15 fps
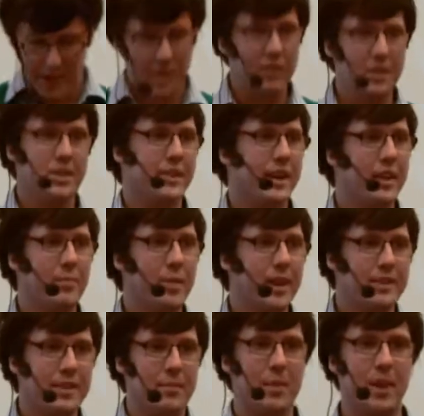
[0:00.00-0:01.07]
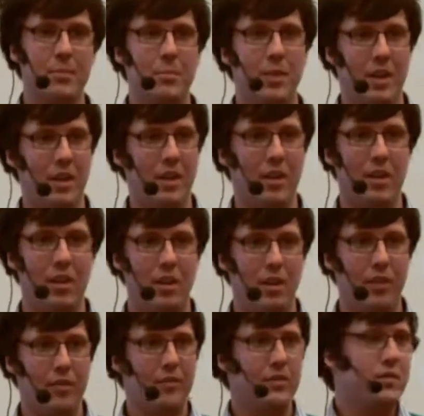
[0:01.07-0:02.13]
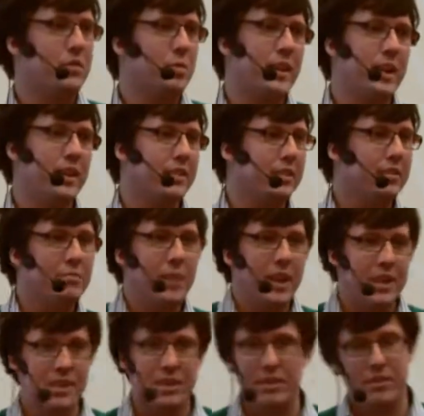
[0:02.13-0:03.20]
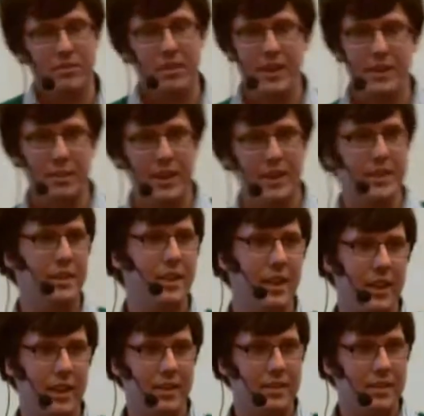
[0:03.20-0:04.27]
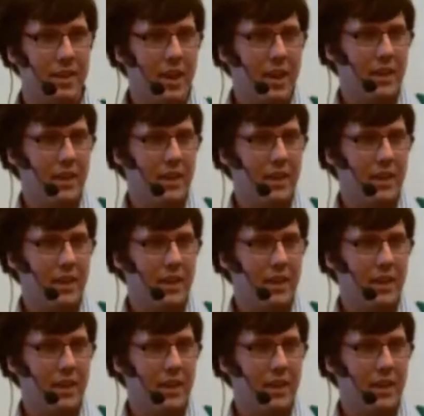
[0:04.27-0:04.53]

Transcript: you'll just get a big dumb number of tweets, mentions, retweets and likes.